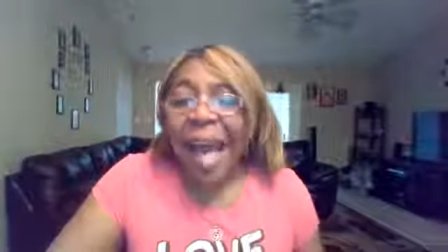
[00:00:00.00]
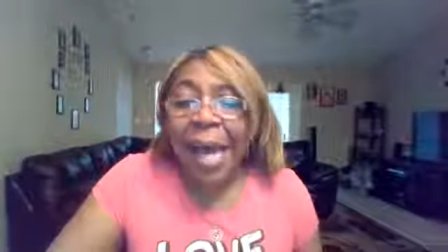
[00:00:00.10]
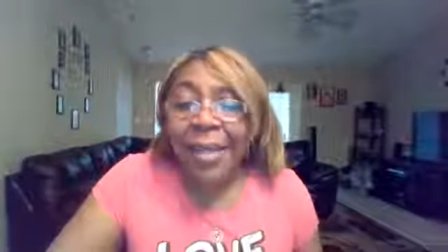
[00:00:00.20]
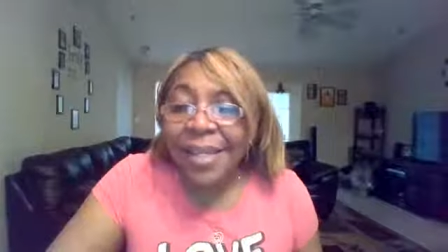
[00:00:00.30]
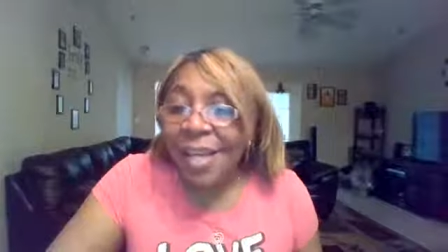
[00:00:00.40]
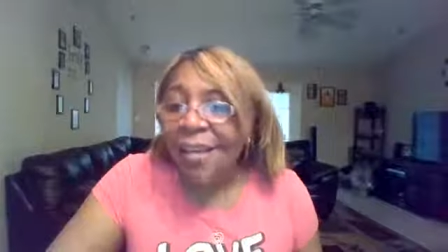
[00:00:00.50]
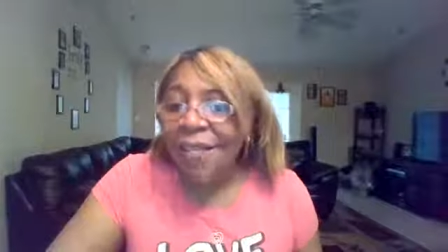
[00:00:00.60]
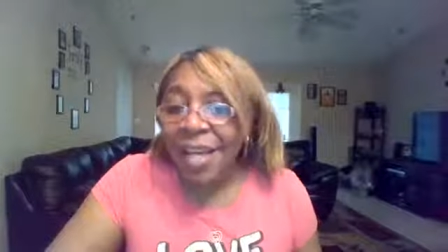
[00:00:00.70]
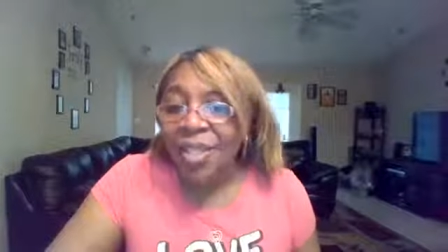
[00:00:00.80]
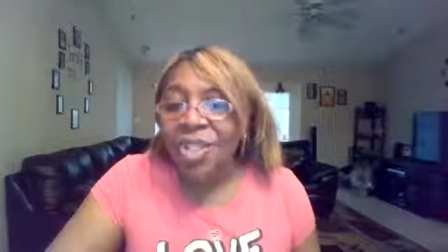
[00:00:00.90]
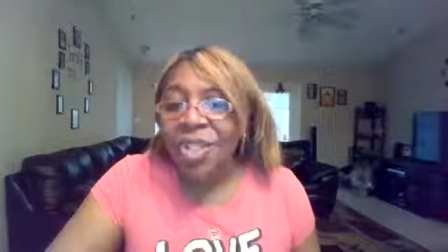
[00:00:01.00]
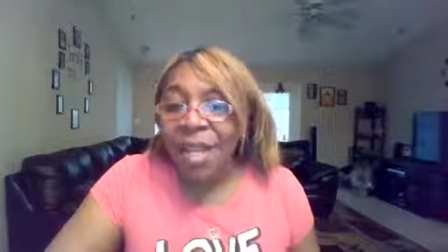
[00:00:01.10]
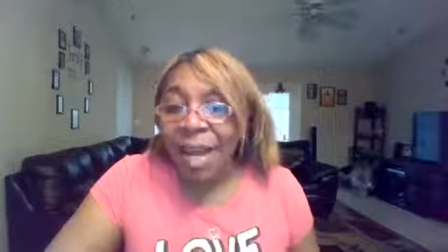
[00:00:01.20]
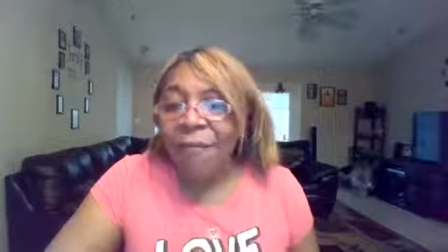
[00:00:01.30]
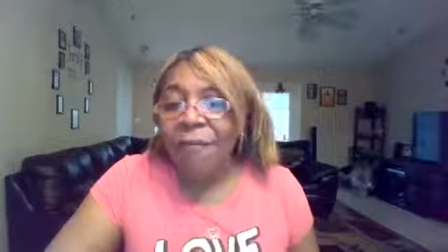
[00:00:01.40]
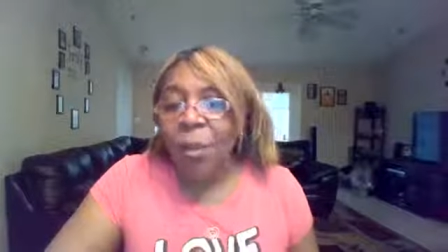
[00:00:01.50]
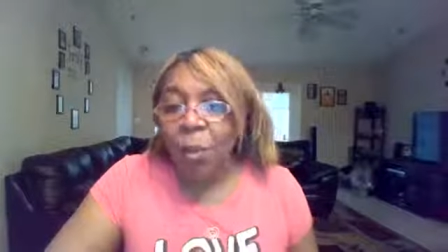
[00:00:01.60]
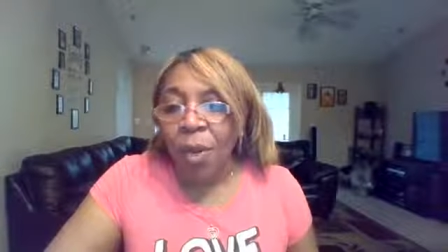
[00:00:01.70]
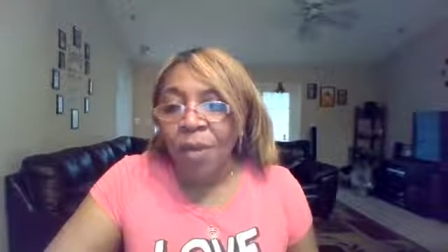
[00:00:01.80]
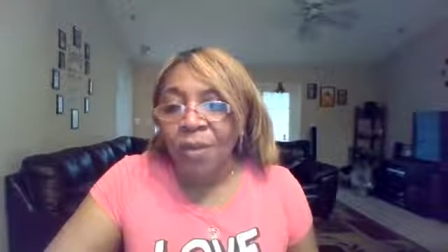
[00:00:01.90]
I love each and every
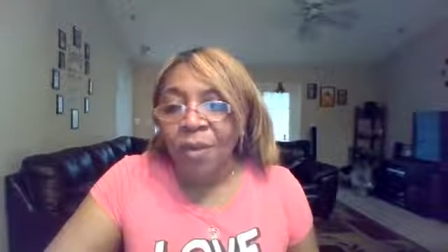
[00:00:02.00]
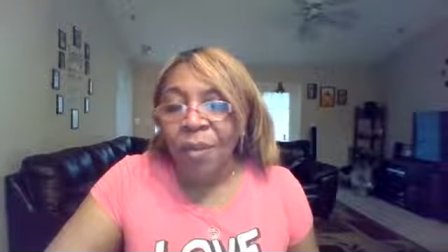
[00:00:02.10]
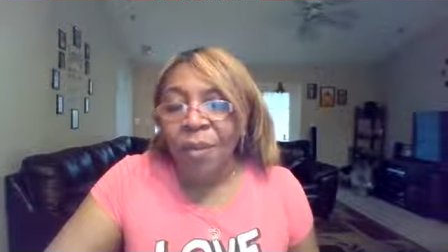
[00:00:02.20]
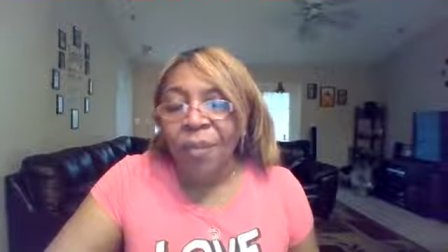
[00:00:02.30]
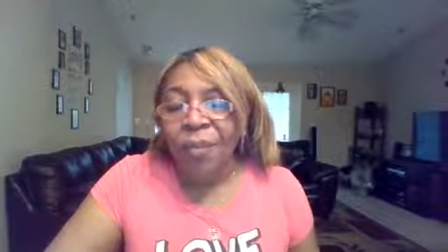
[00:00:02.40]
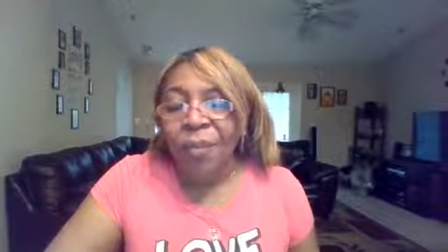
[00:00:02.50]
one of you.